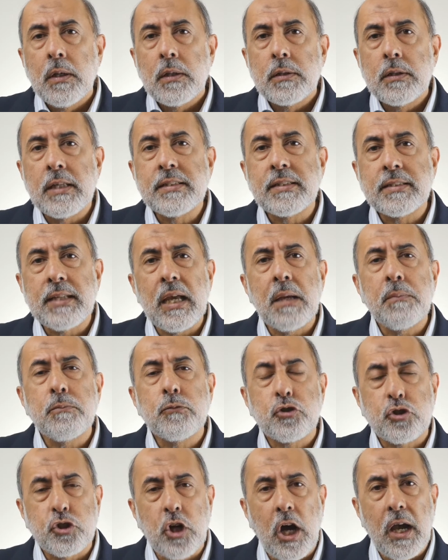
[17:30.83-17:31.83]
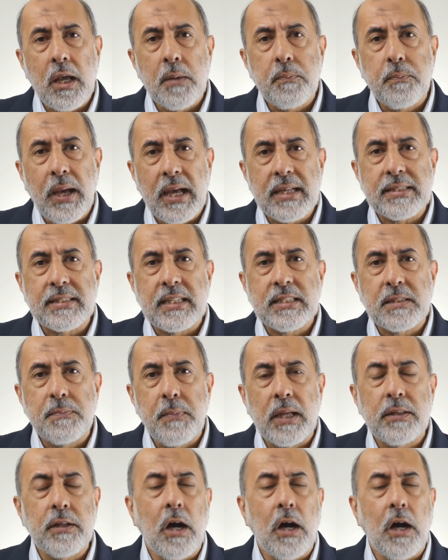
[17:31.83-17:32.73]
the same tribe as this man?